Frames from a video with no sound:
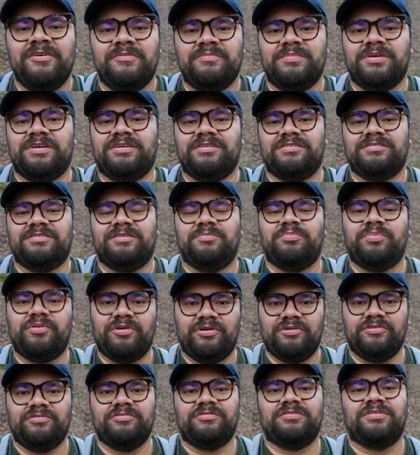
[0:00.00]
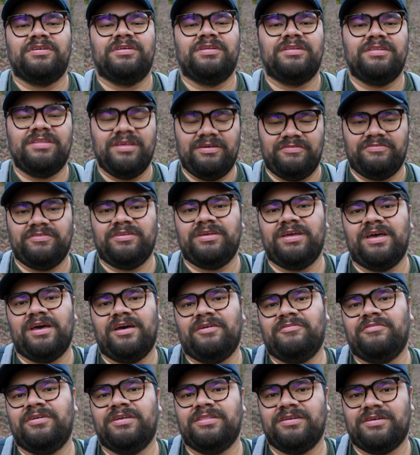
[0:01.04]
because the pros definitely
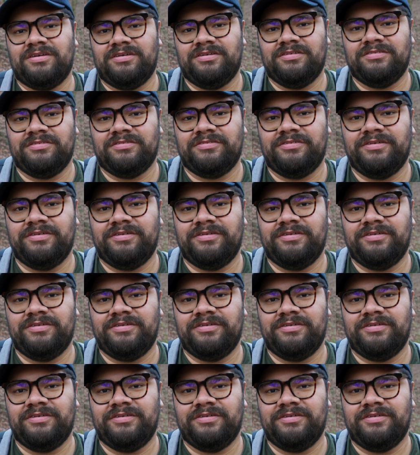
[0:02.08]
outweigh the cons.